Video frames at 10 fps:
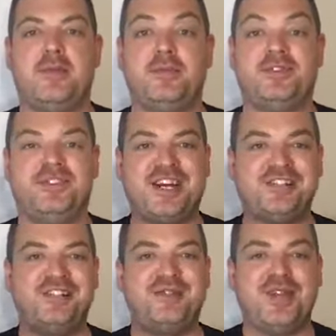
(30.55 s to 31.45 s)

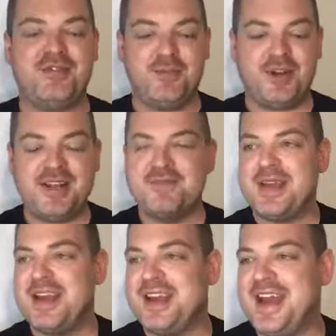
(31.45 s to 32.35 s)
discussions with everybody
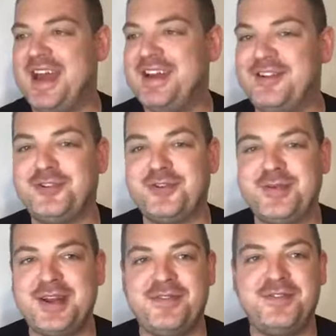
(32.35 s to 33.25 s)
and talk
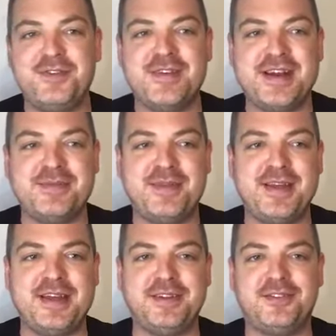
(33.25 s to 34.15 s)
about a few random
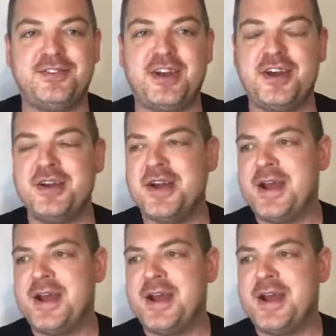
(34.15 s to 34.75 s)
things. So